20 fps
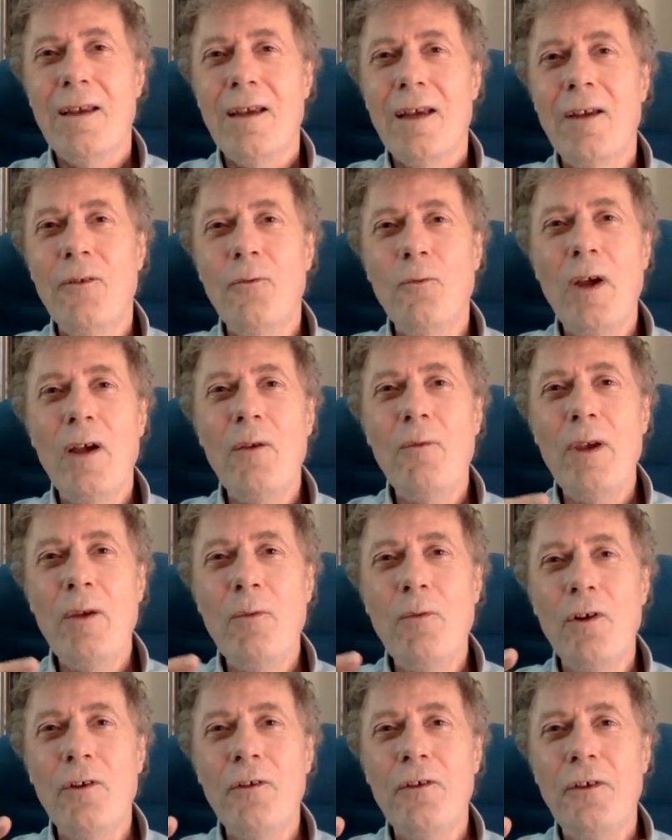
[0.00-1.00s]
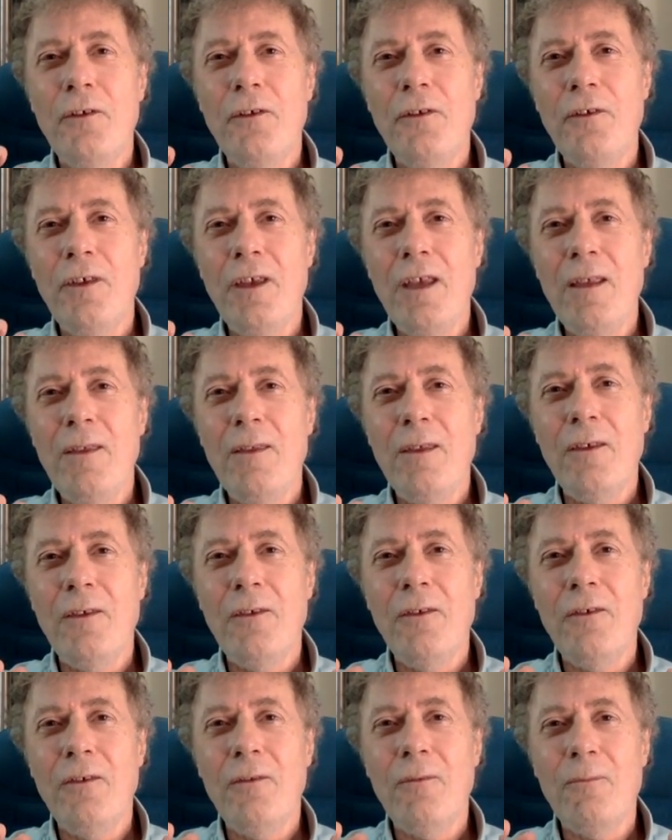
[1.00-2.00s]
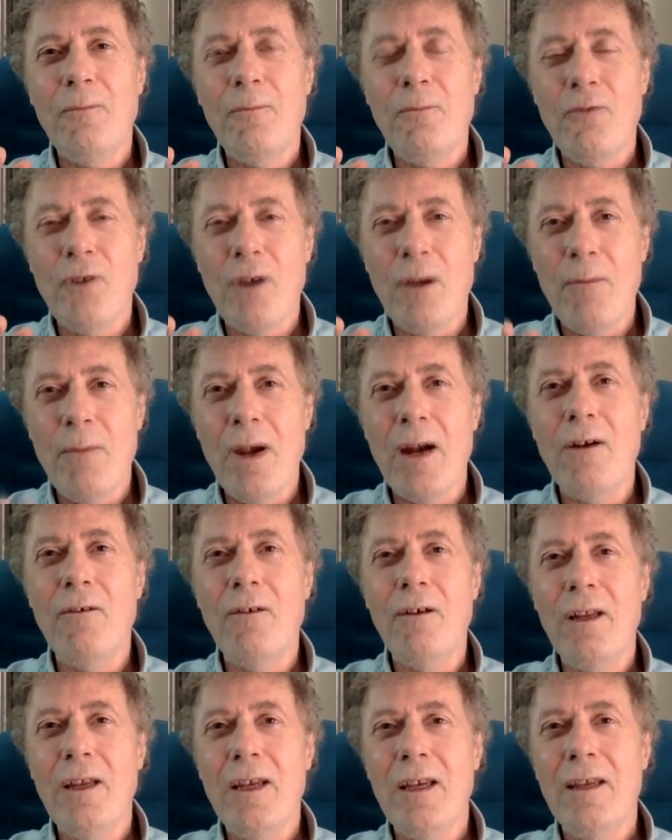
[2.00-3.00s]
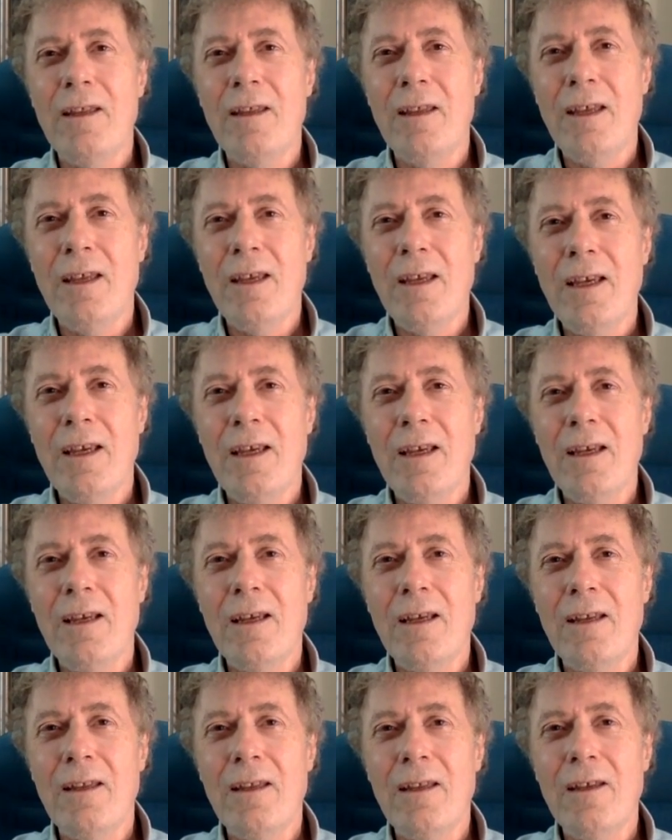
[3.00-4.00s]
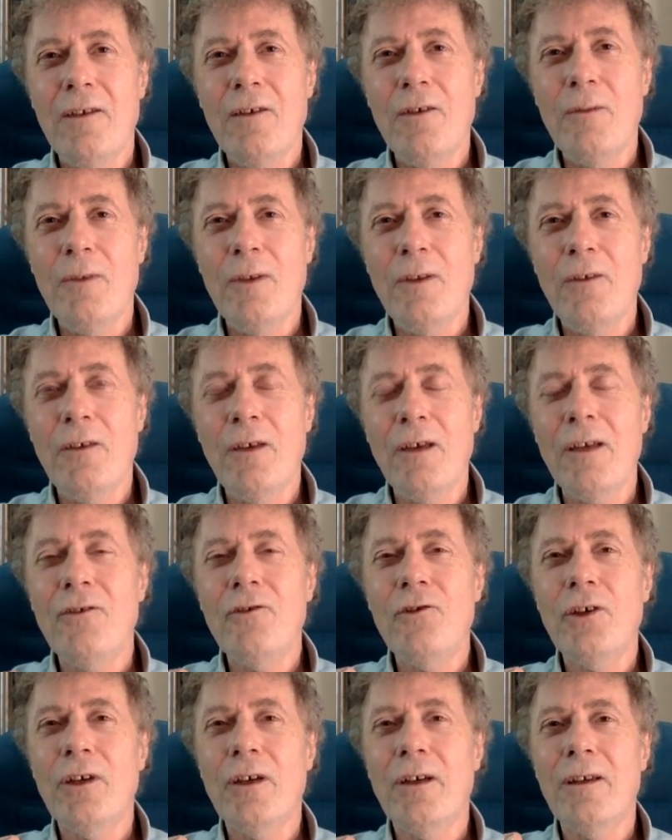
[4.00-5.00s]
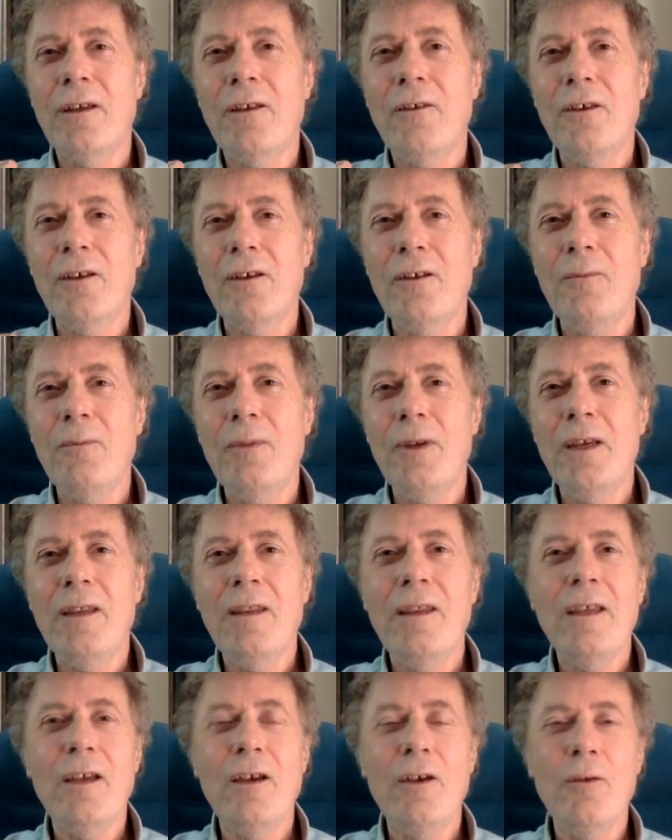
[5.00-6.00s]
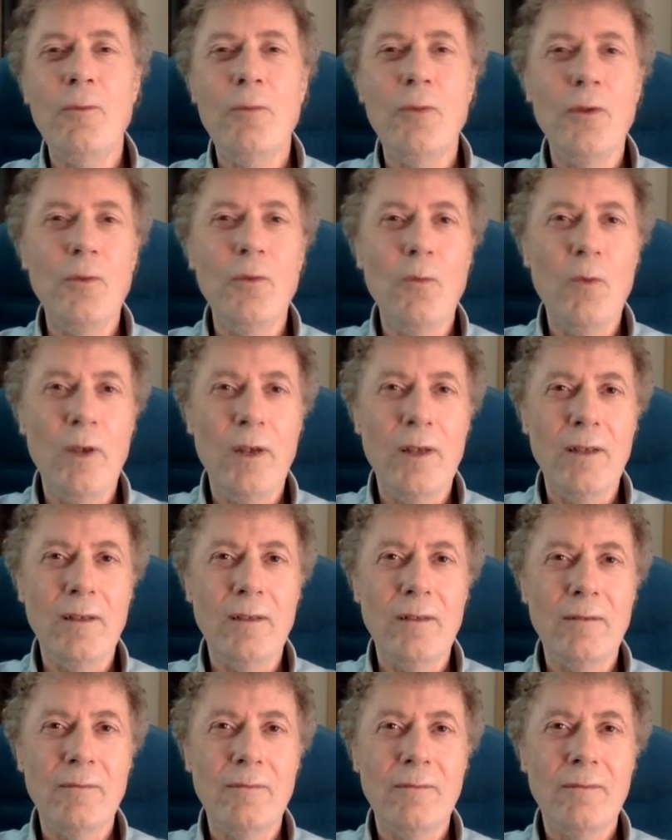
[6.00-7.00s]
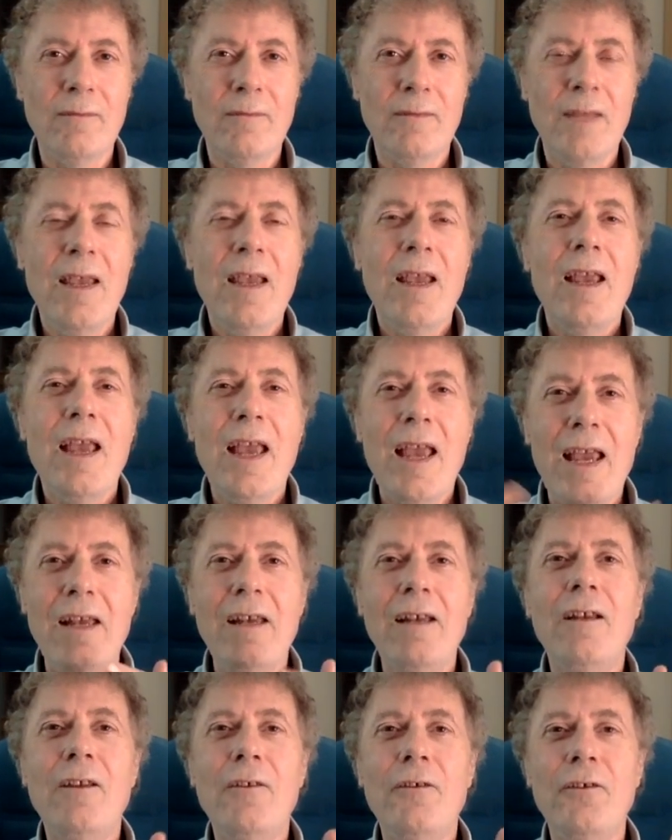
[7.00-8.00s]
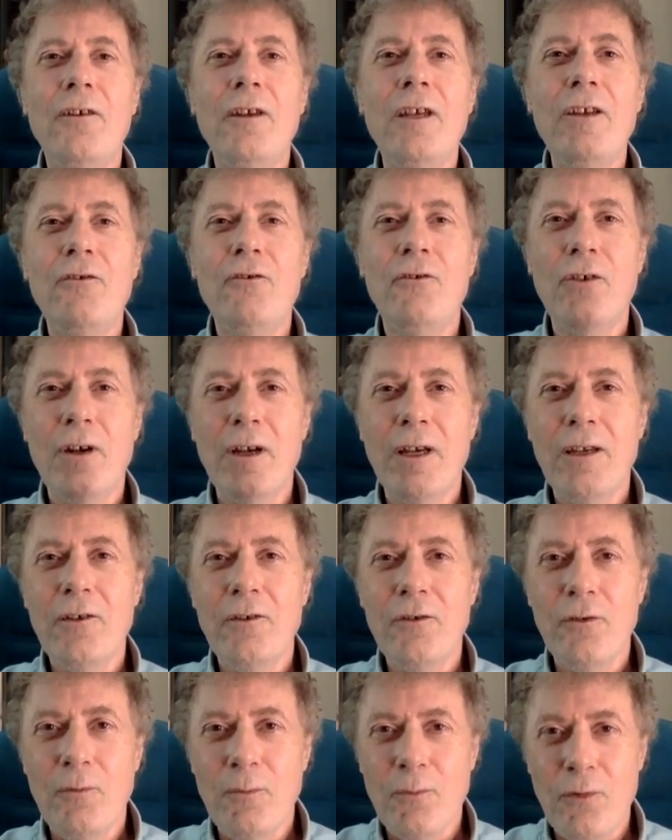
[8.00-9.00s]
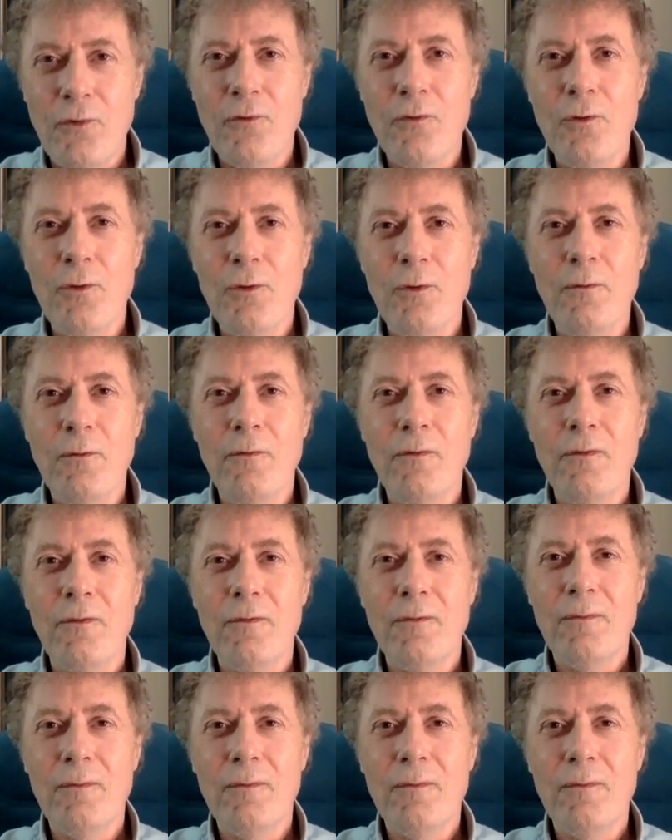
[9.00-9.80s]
And where we want to see this primarily in the in the human design chart is going to be in the open will, endlessly trying to prove,